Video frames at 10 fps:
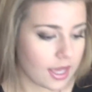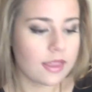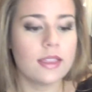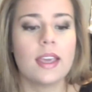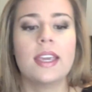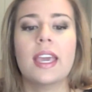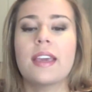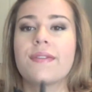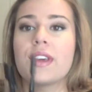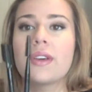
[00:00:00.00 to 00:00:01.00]
And then they
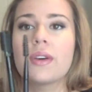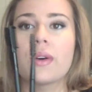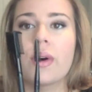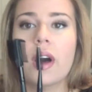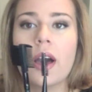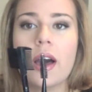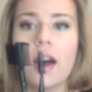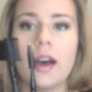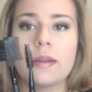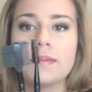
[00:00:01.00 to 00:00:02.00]
gave you
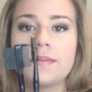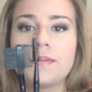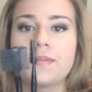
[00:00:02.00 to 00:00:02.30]
an